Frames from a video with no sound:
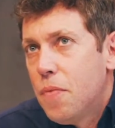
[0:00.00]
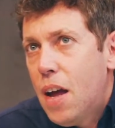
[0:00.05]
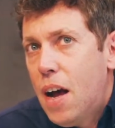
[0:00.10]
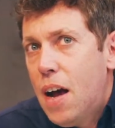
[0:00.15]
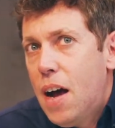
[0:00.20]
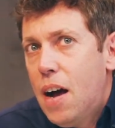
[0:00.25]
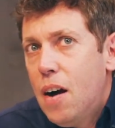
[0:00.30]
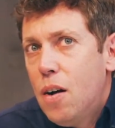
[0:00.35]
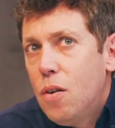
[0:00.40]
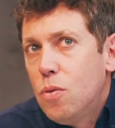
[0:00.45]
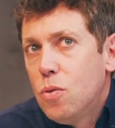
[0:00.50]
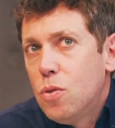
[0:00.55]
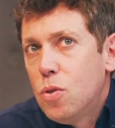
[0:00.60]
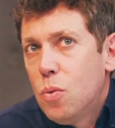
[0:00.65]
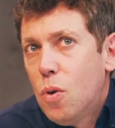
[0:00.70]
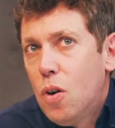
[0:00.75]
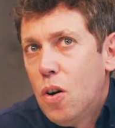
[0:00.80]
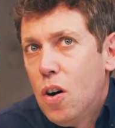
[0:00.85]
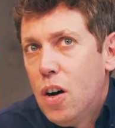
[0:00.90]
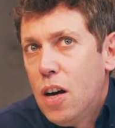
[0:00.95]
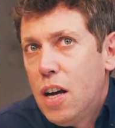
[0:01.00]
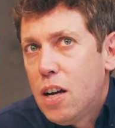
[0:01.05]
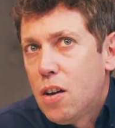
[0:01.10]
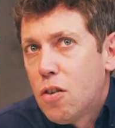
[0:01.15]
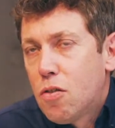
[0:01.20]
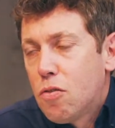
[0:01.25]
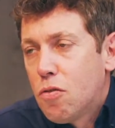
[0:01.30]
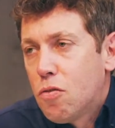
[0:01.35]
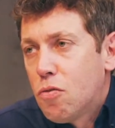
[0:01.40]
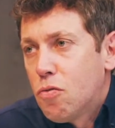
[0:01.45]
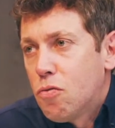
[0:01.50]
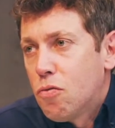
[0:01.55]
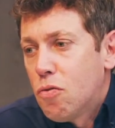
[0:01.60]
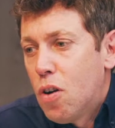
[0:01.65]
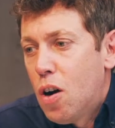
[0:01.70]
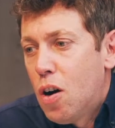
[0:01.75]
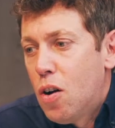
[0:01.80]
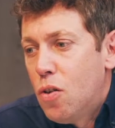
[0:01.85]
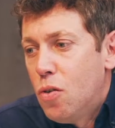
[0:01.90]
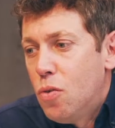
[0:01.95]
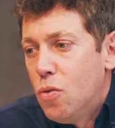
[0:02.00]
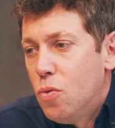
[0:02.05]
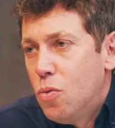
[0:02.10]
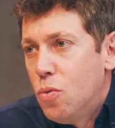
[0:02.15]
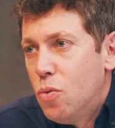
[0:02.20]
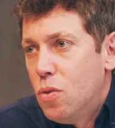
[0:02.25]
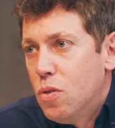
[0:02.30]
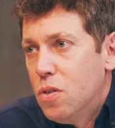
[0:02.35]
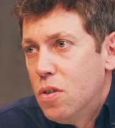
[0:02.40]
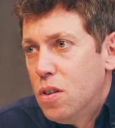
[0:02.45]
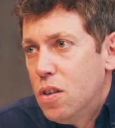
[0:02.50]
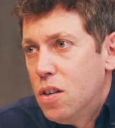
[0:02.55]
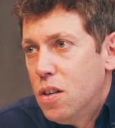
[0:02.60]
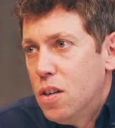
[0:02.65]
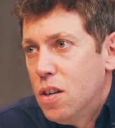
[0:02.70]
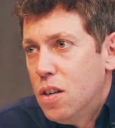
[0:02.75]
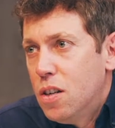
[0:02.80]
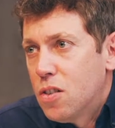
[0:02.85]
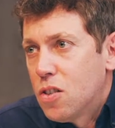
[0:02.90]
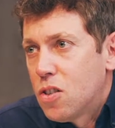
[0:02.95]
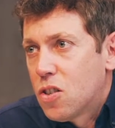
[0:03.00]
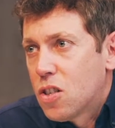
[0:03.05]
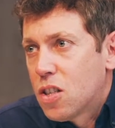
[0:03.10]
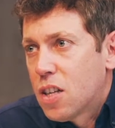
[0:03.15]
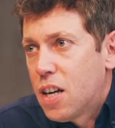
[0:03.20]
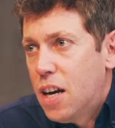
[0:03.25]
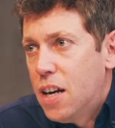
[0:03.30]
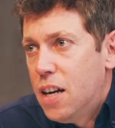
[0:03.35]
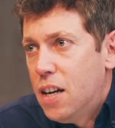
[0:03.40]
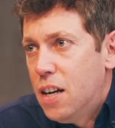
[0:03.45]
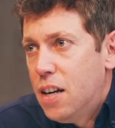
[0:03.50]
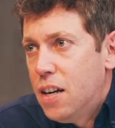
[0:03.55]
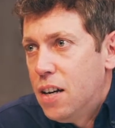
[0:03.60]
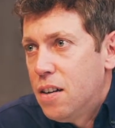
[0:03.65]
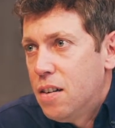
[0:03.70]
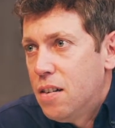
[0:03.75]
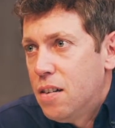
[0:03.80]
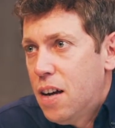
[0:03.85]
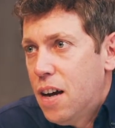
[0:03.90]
How do I grow and scale it?